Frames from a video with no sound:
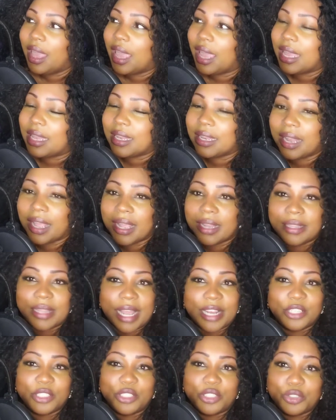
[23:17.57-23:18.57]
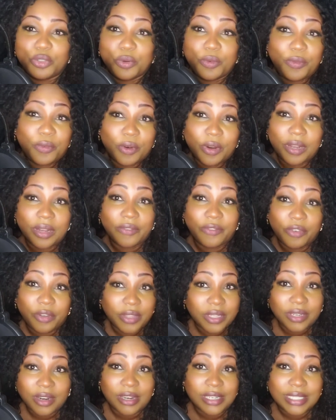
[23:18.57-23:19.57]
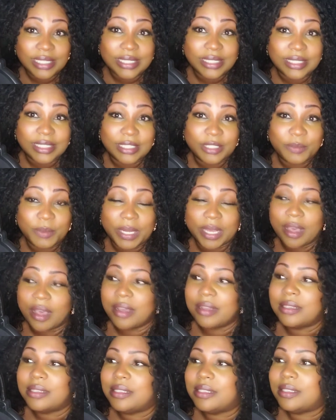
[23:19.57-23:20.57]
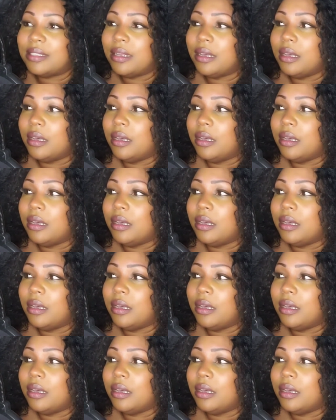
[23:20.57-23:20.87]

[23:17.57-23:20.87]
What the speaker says: And that's true for the narcissist, because